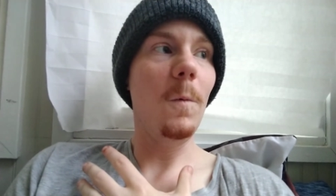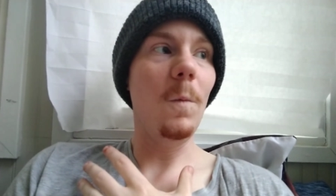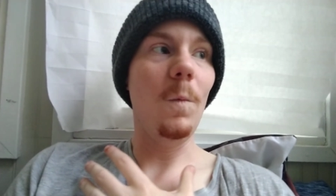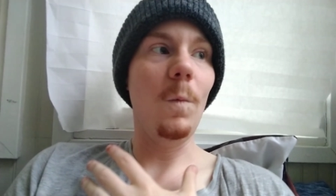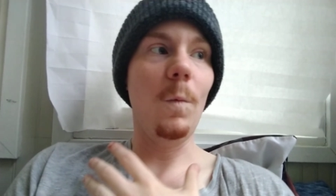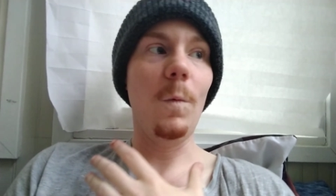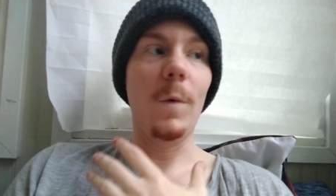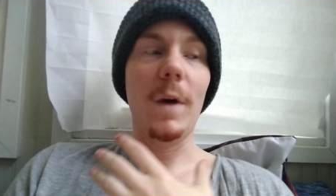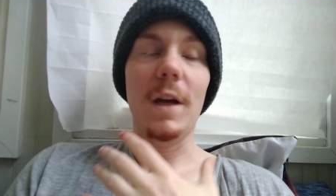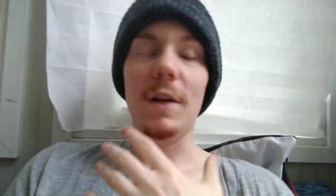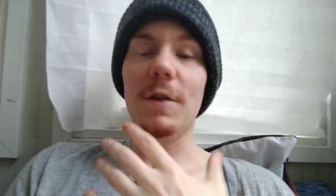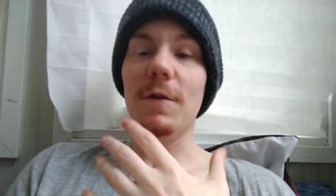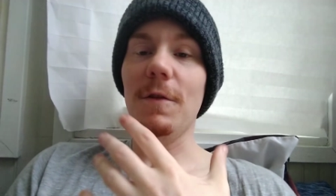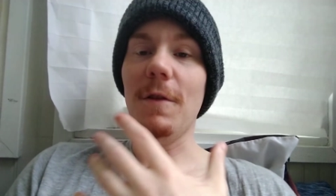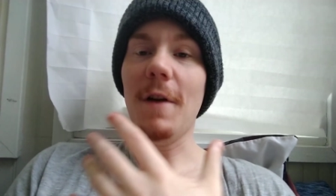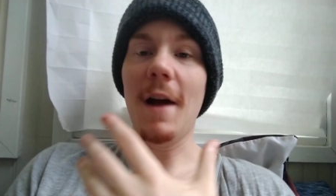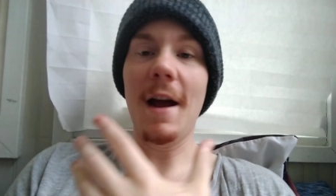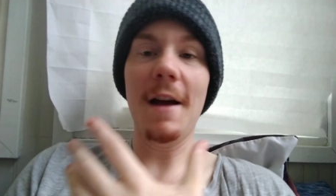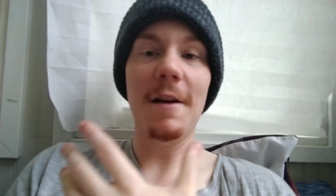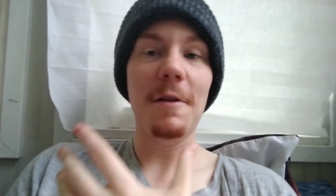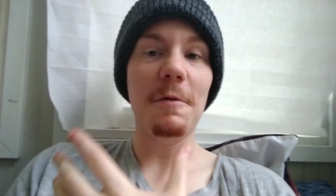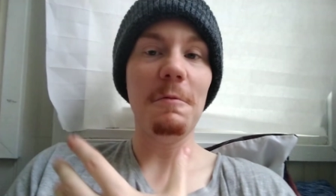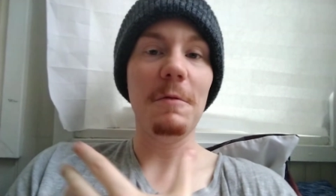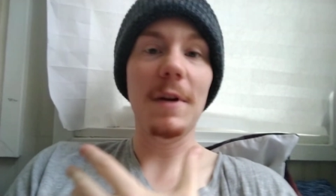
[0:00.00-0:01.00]
We
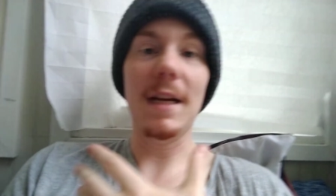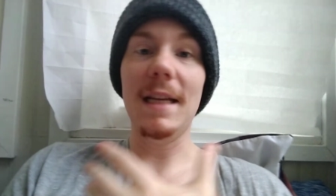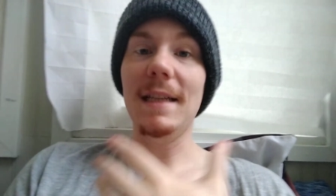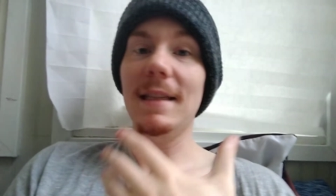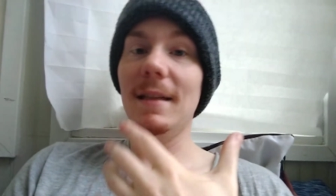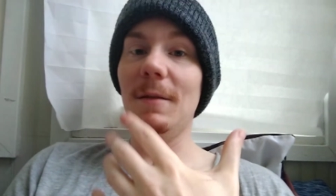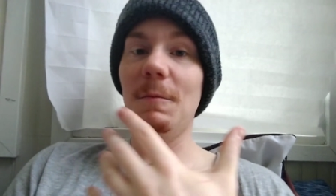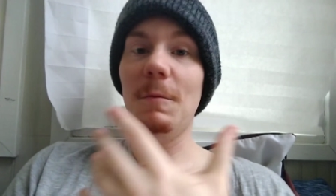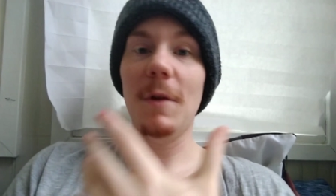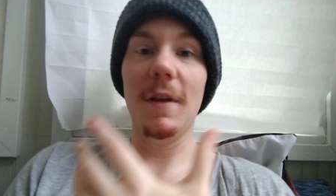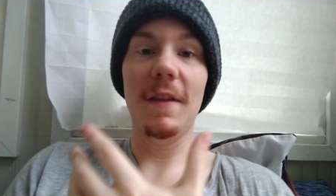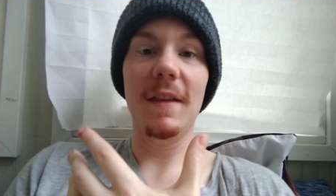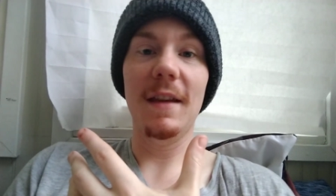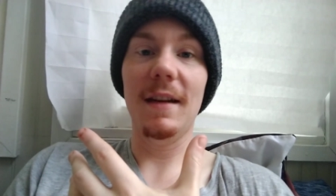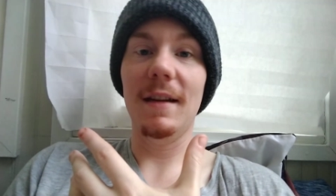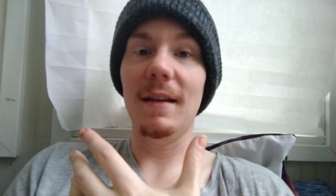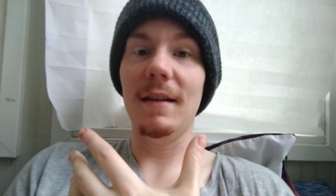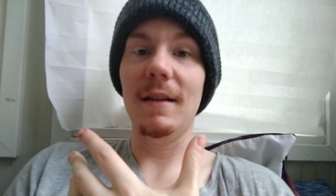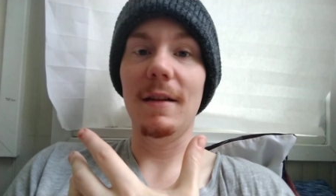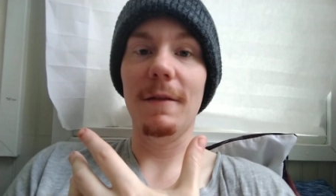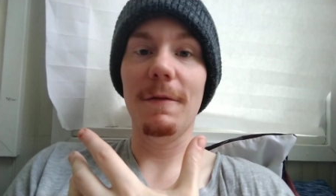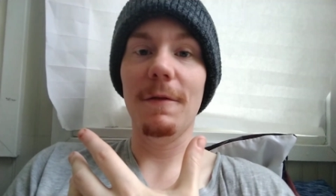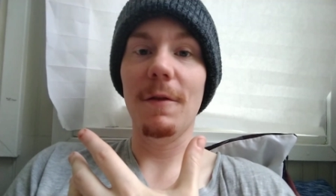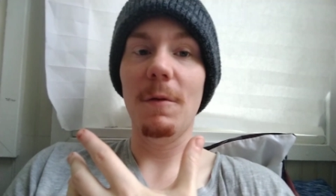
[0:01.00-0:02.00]
try to reason with it
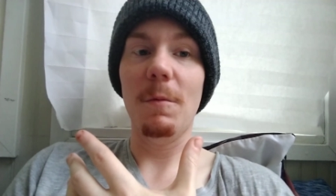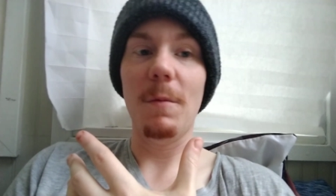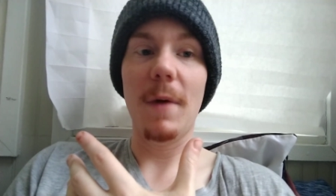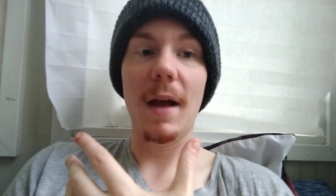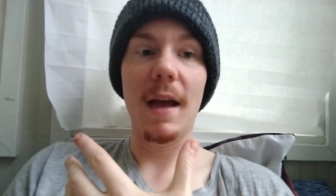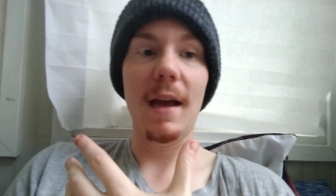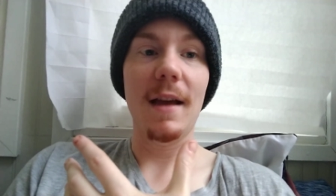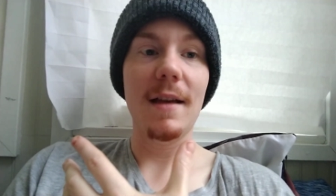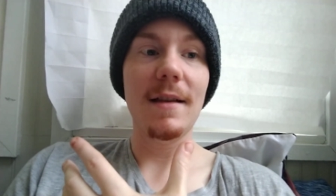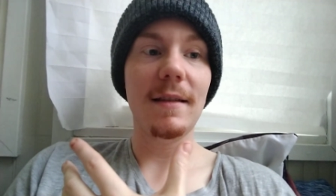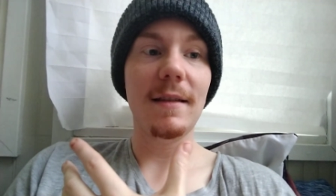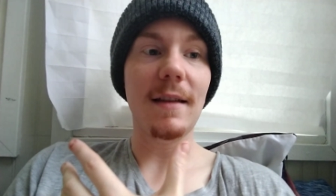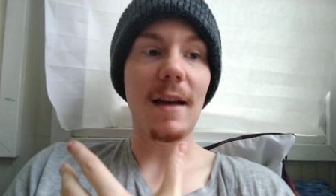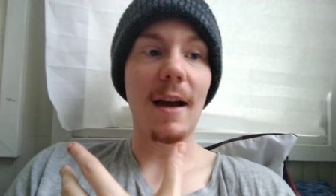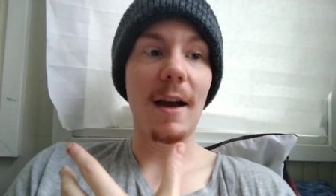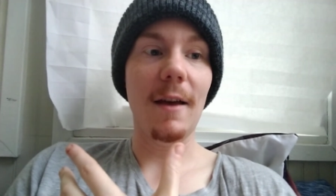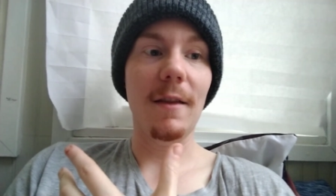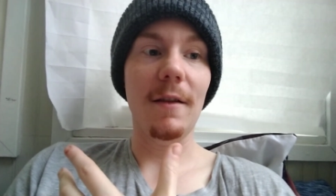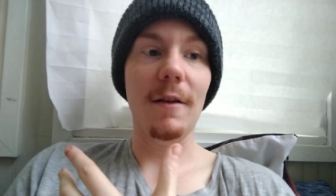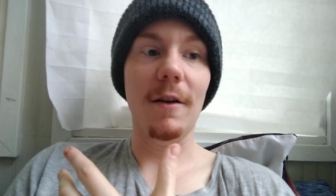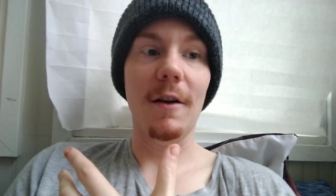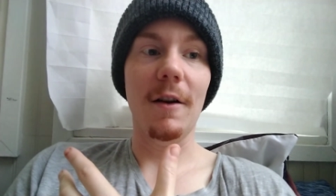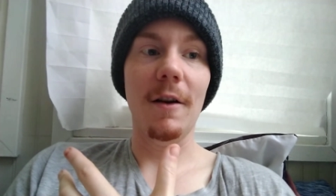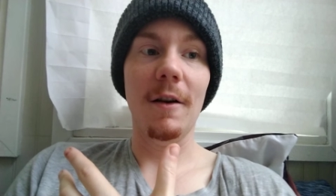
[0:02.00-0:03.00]
in different ways,
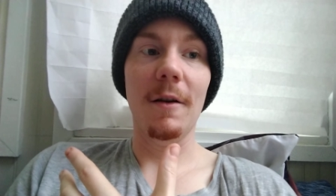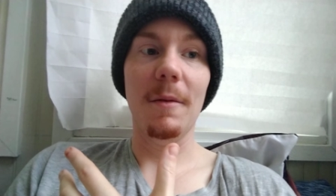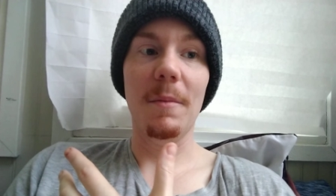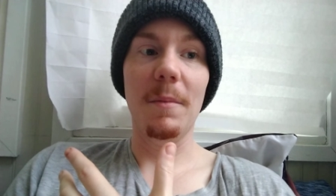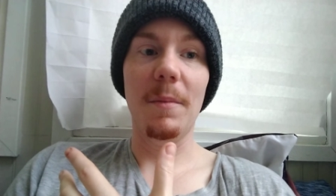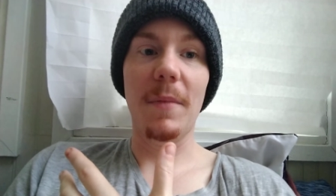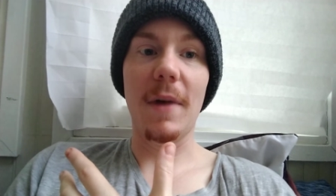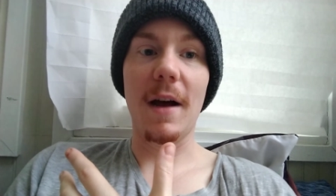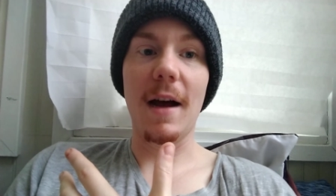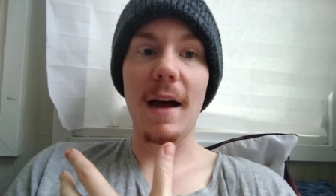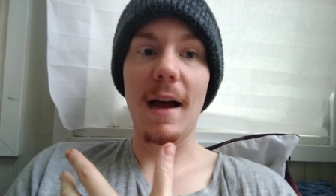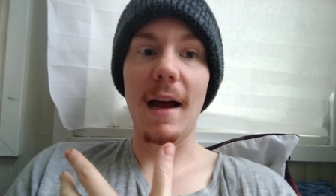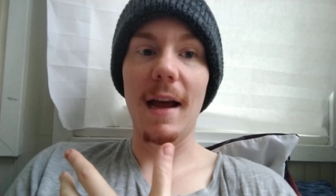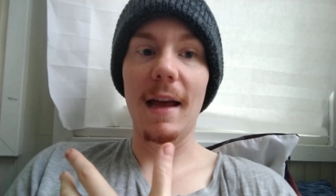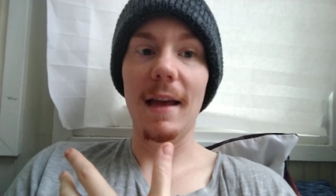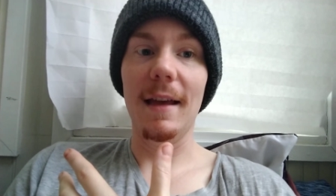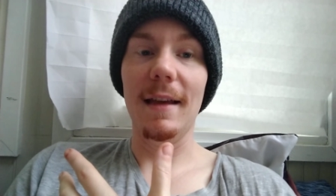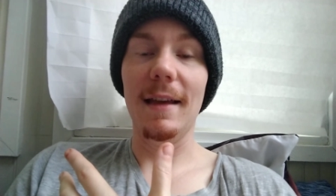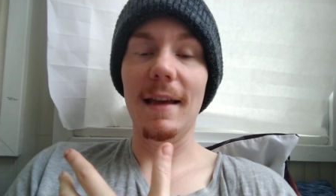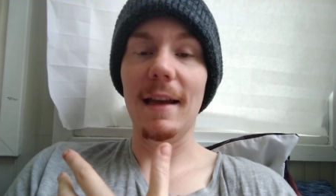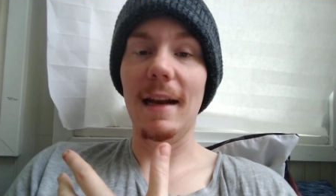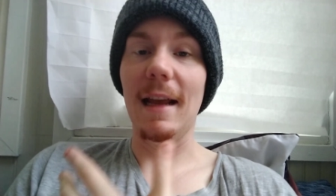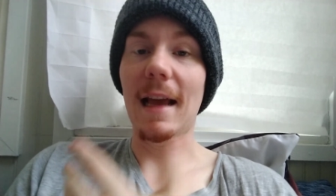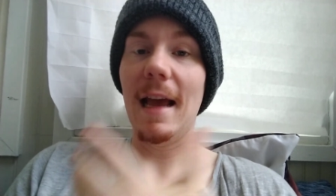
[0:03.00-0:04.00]
either
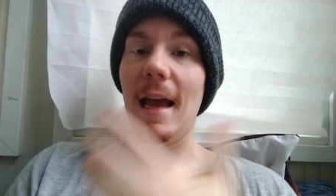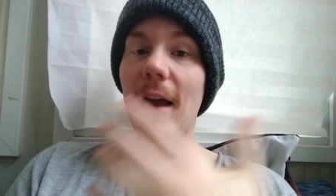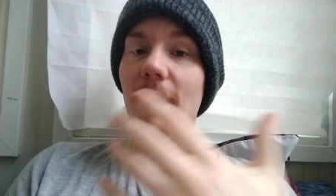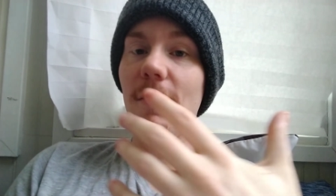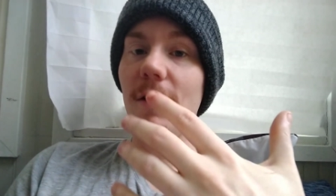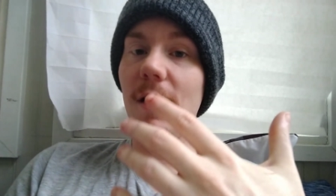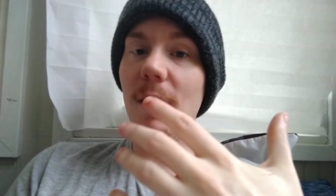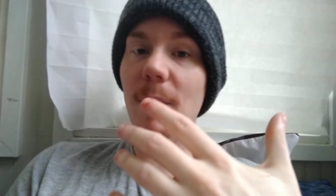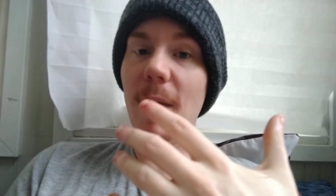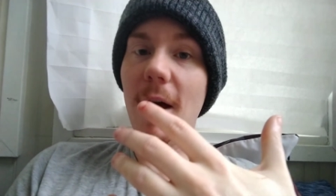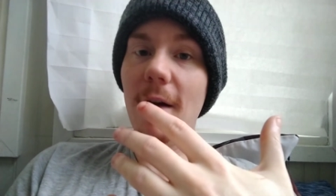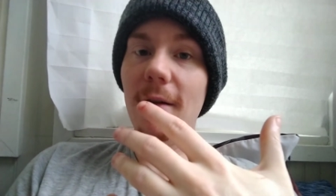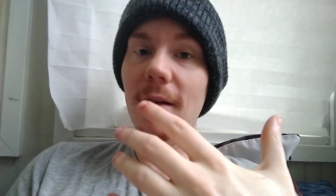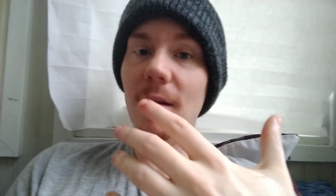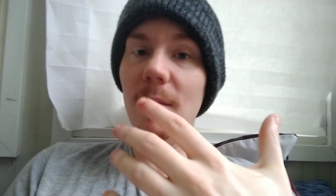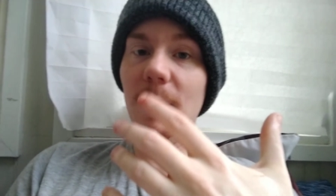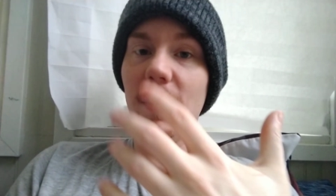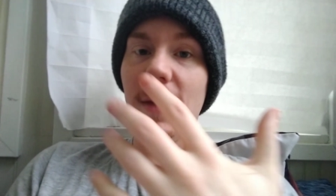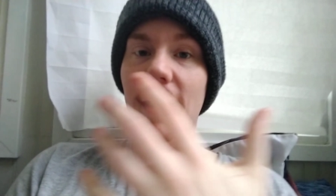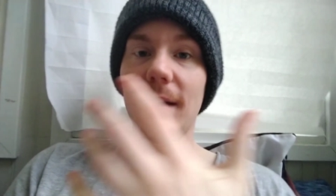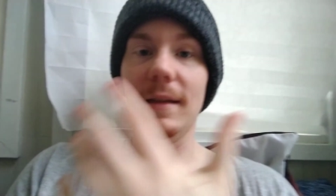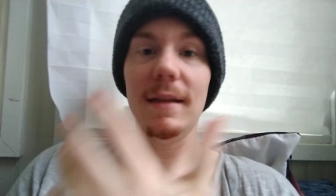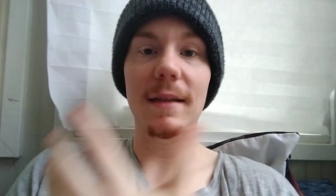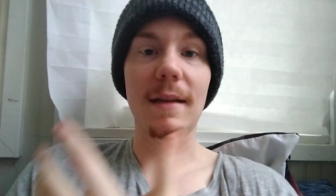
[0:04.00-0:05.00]
by getting angry about
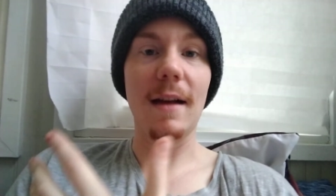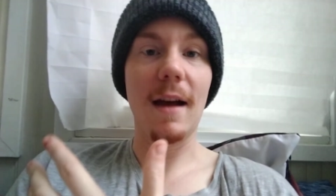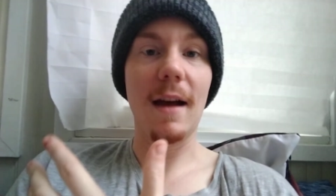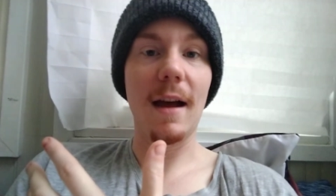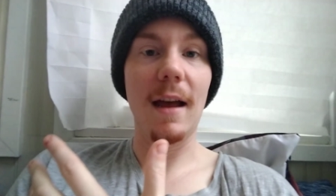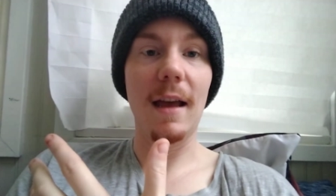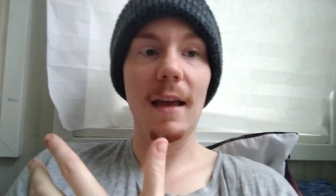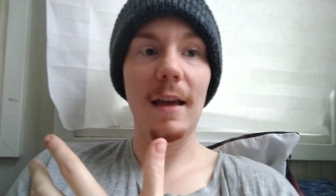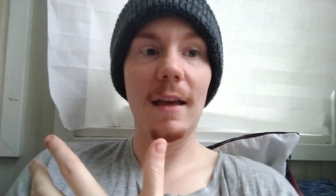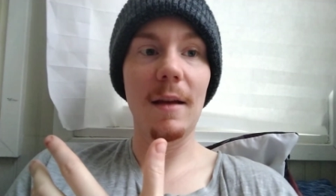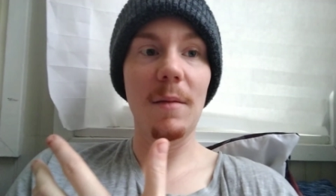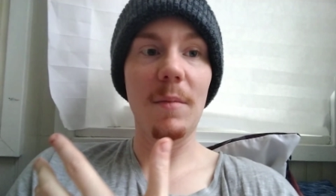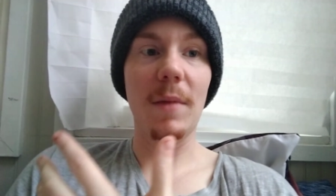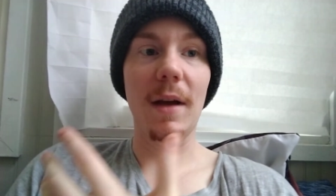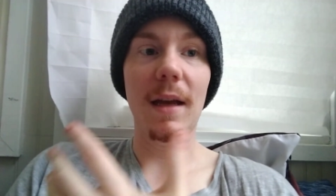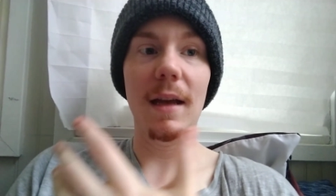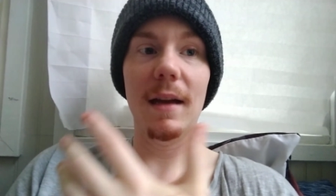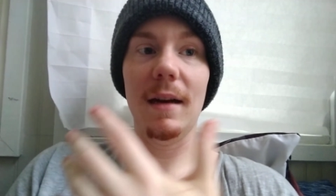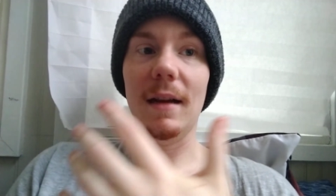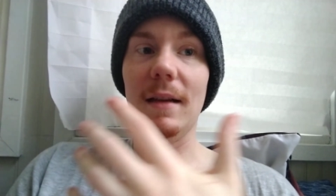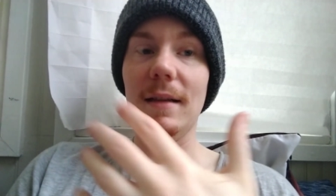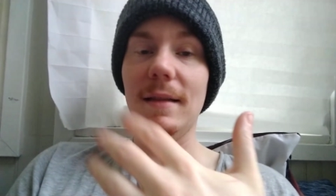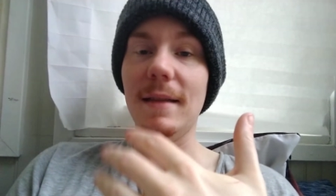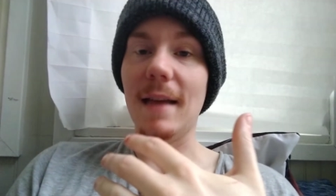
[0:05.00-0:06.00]
it, by denying it, by
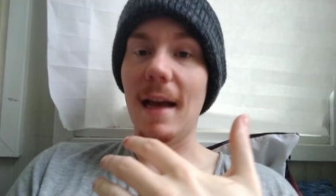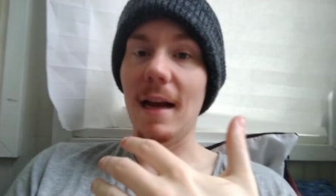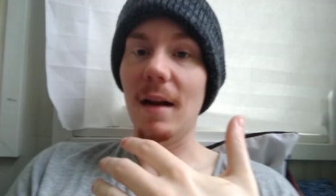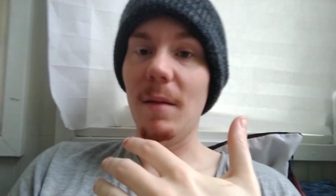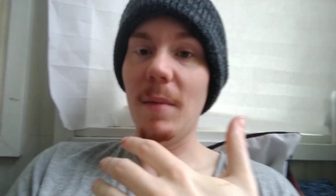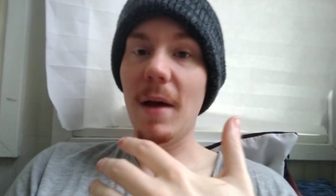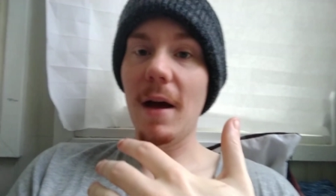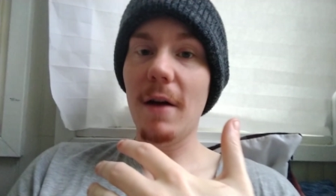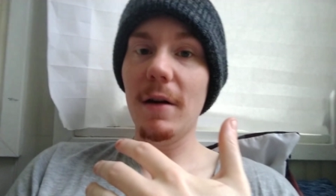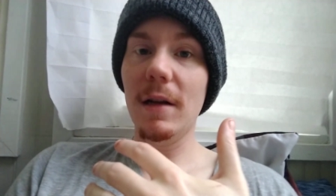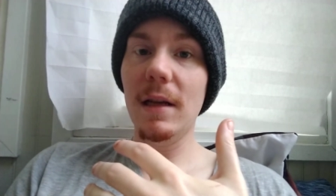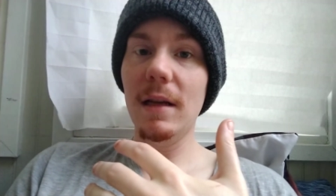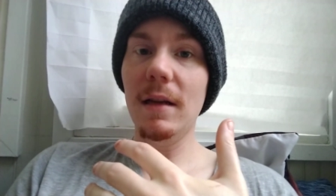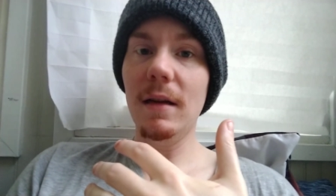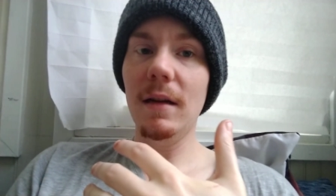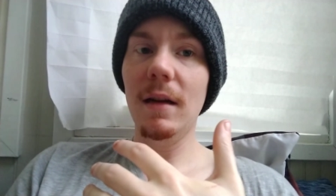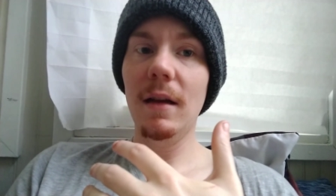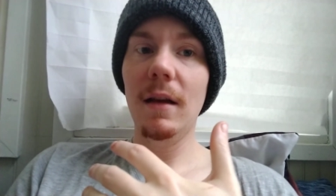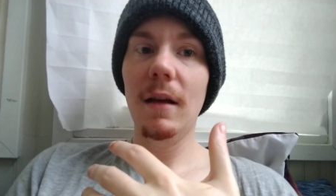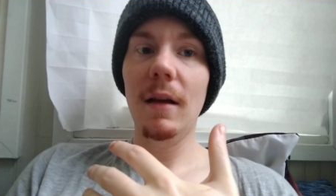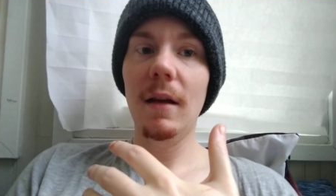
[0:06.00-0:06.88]
getting sad about it.